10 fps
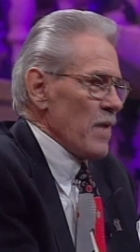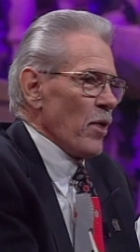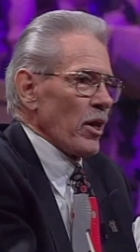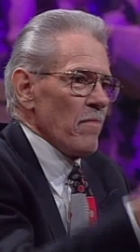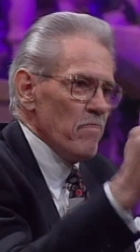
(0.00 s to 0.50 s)
I'm
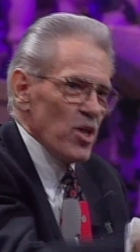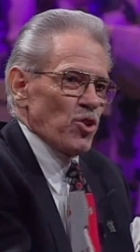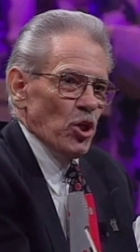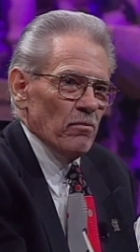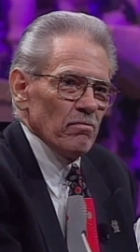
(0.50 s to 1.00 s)
on a
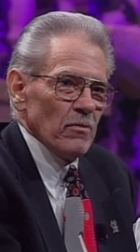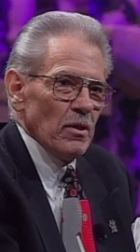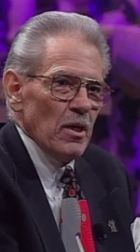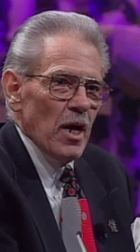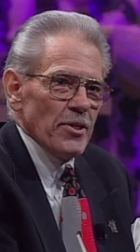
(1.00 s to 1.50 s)
mission.
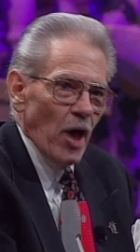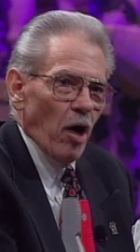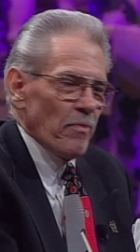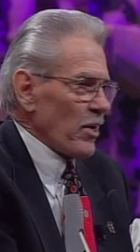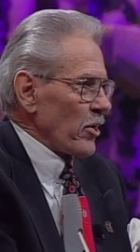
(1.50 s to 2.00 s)
And
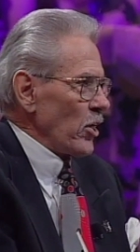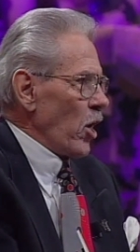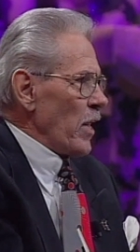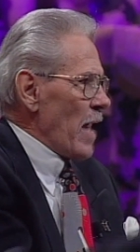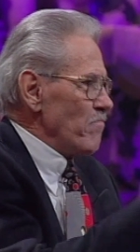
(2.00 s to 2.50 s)
y'all better get
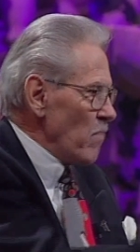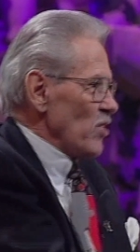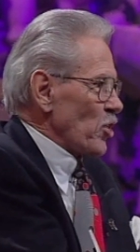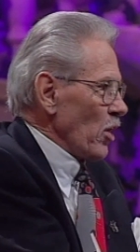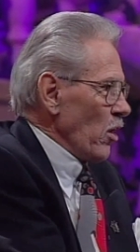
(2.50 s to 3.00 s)
on that
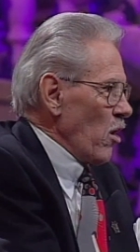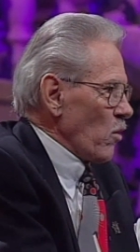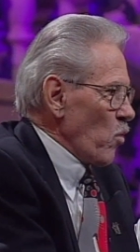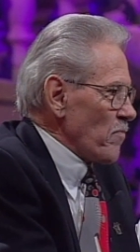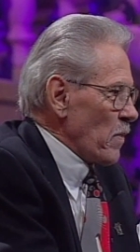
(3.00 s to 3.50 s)
mission
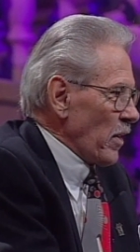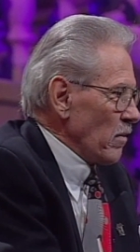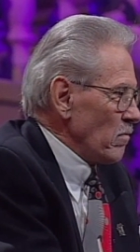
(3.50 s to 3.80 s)
along with me.